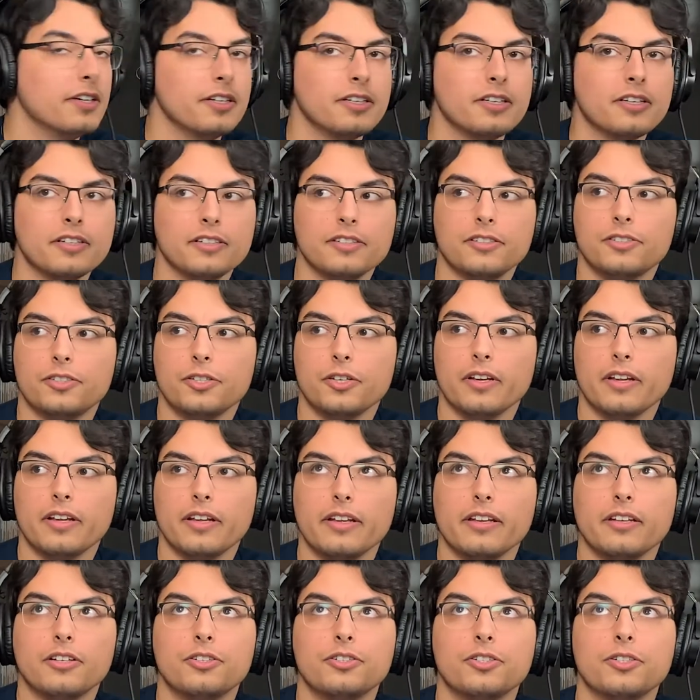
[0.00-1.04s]
because
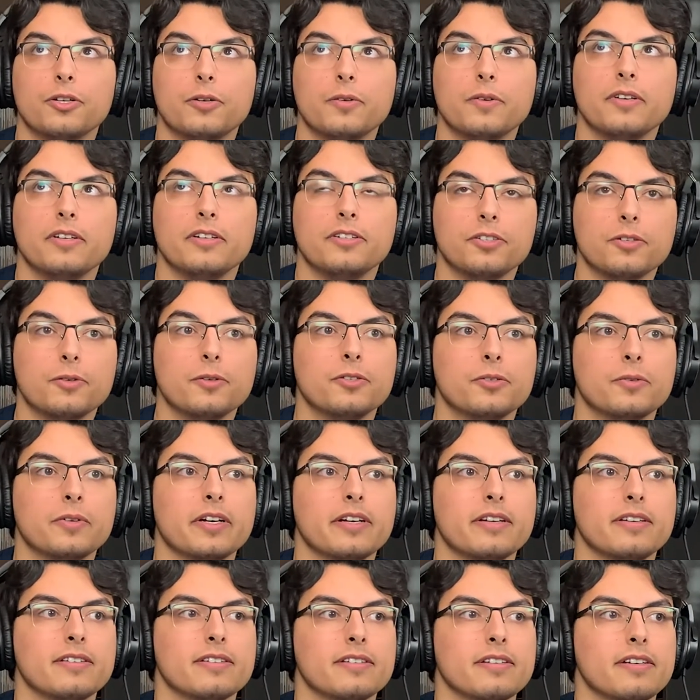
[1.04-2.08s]
Joey's right,
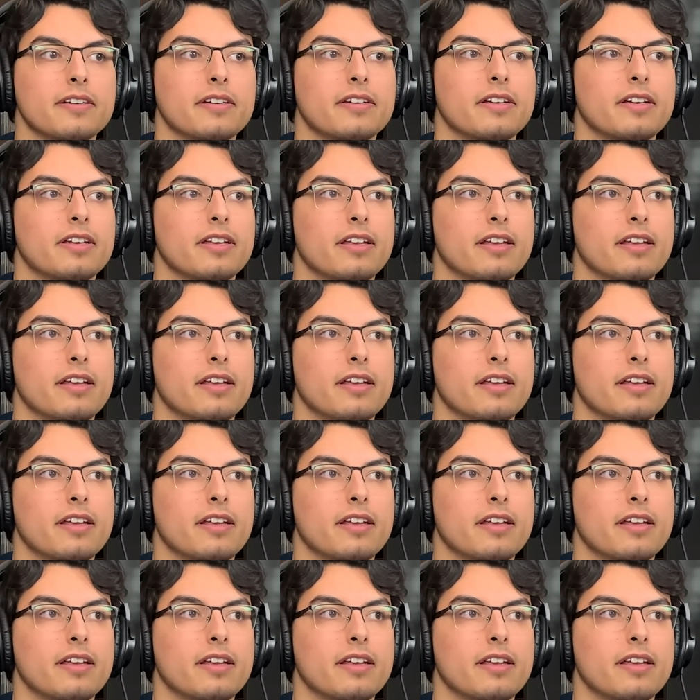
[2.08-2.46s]
because like